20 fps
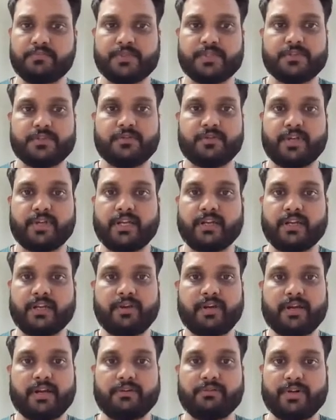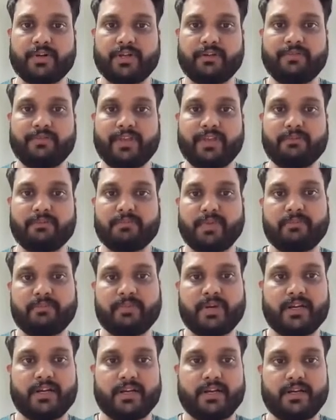So in our router, we
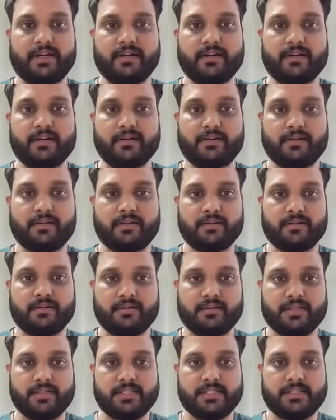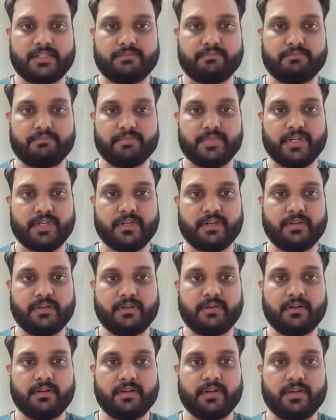implemented a simple